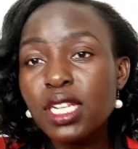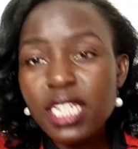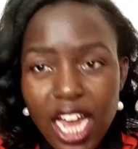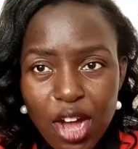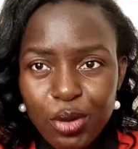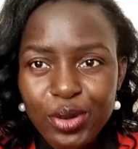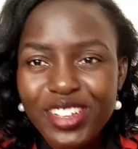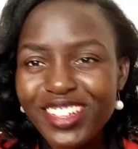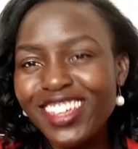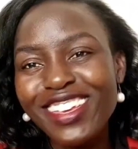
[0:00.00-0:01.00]
Now,
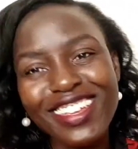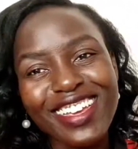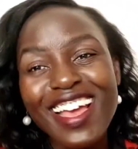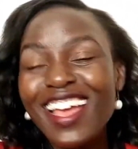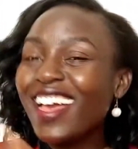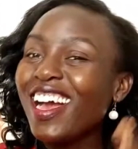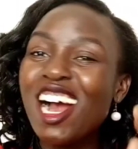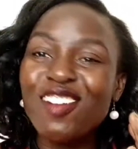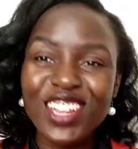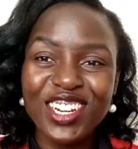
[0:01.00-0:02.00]
I
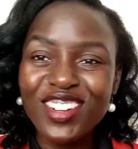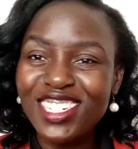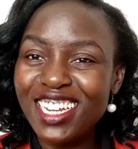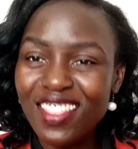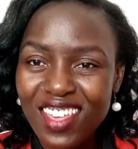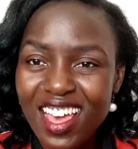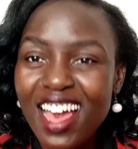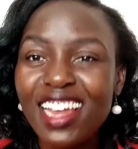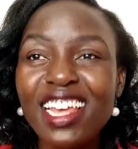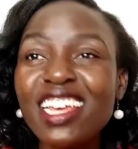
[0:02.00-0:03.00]
haven't gotten there.
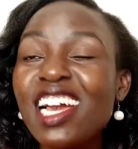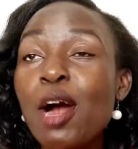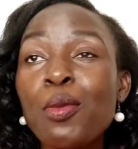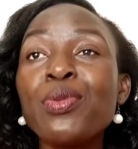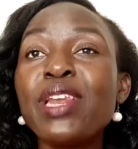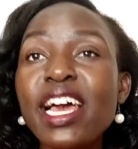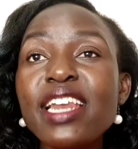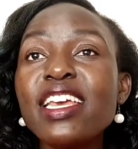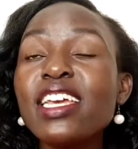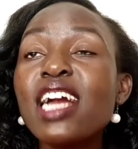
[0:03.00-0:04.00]
Like, I'm
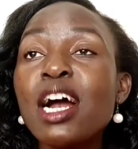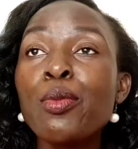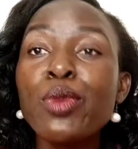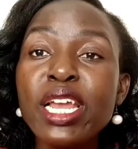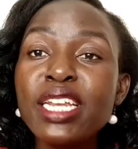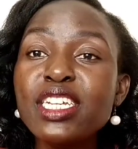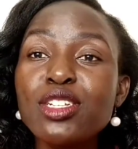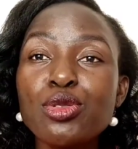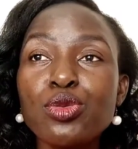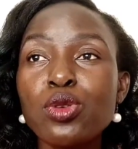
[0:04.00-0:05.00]
planning
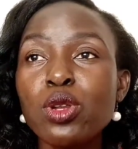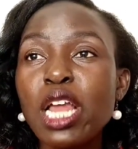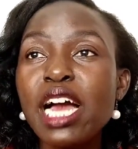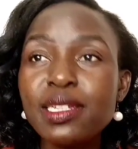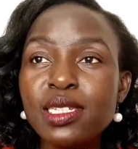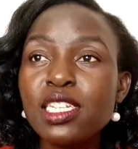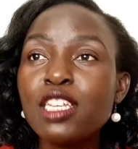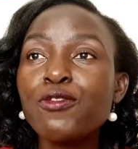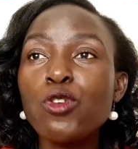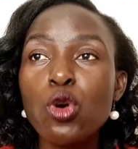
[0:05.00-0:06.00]
to ask
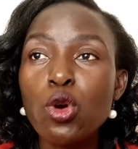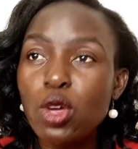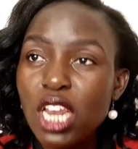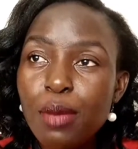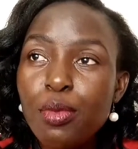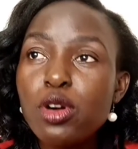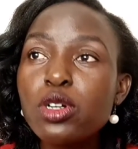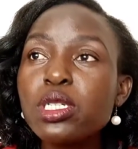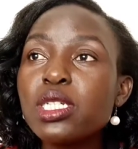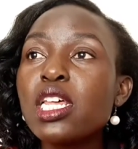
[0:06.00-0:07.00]
for
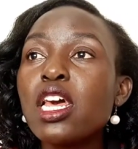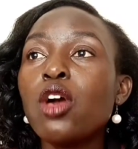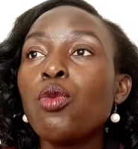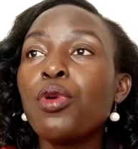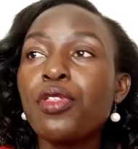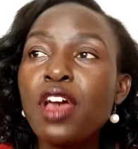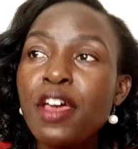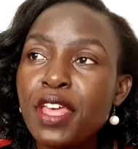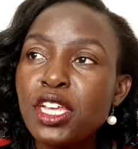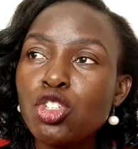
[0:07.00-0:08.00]
collabs with
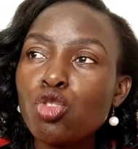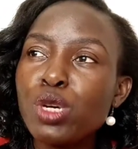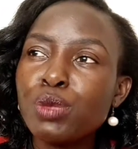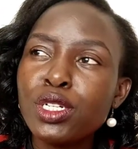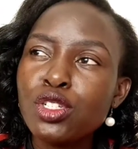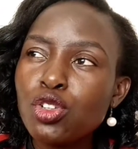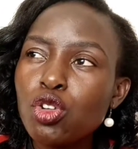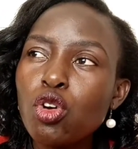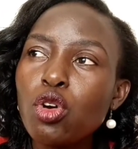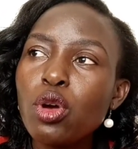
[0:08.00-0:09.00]
other YouTubers, but you
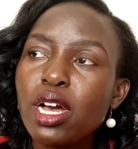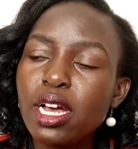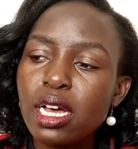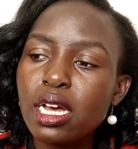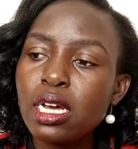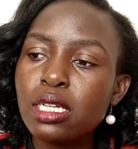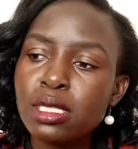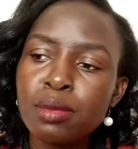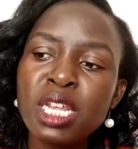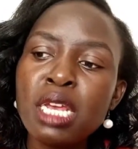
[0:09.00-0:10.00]
know,
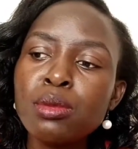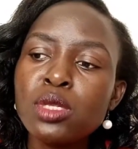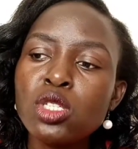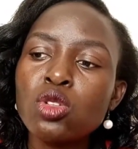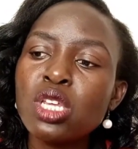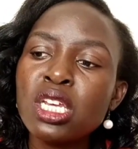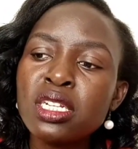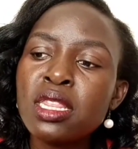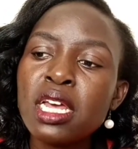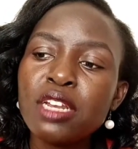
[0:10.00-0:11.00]
sometimes you get
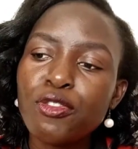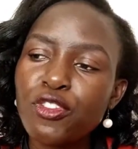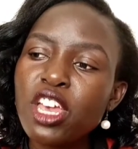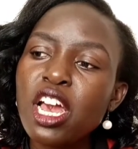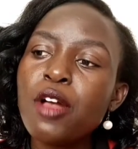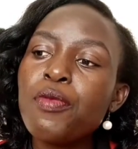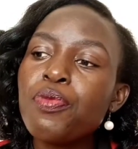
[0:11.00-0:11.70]
that fear.